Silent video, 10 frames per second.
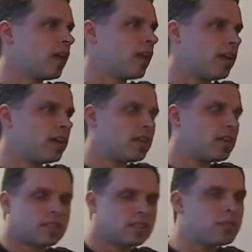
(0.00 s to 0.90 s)
And
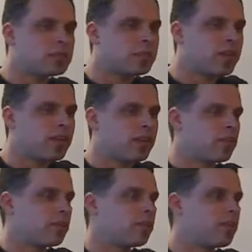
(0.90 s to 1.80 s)
it seems to me that
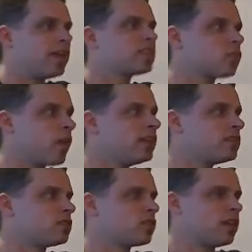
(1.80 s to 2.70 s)
the best way
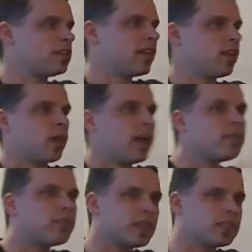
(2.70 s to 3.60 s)
to try to get away
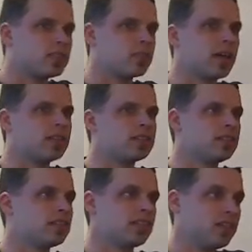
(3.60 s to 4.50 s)
from that situation
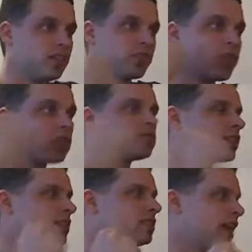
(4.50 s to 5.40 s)
is that you've got to
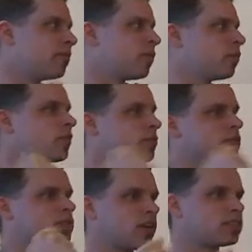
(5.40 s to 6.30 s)
really sample with a
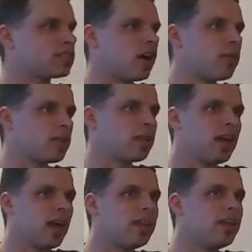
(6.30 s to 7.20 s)
precise type.
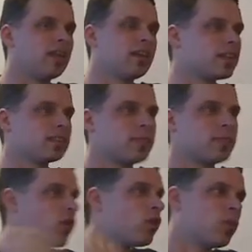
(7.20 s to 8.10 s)
And then it doesn't
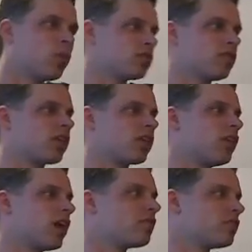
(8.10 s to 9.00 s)
matter who works on the
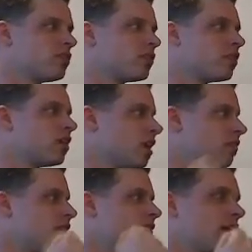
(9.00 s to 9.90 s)
code after you.
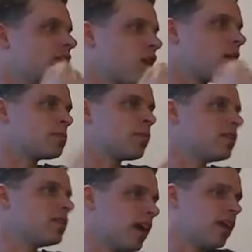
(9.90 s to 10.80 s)
If that type's
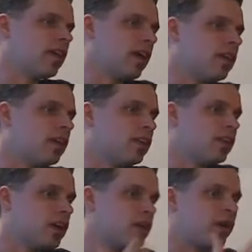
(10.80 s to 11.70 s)
maintained, and
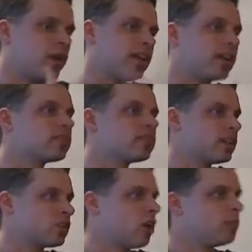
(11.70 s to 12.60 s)
the only way to get to
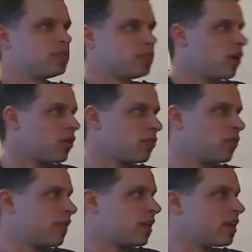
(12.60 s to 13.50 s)
that type is to go
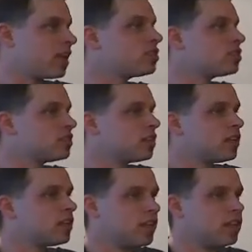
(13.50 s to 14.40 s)
through a validation,
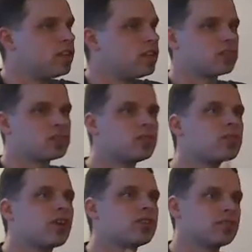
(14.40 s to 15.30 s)
then you're still
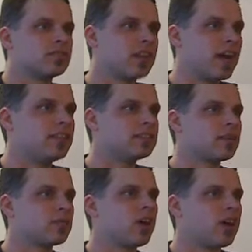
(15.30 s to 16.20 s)
going to retain
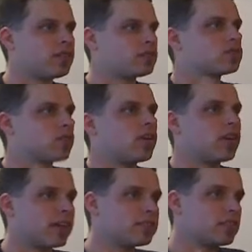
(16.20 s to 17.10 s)
some kind of
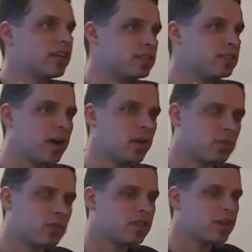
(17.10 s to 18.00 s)
strong guarantees about
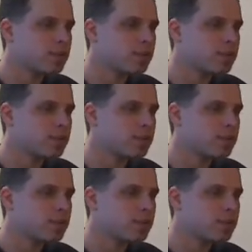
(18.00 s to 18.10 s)
what's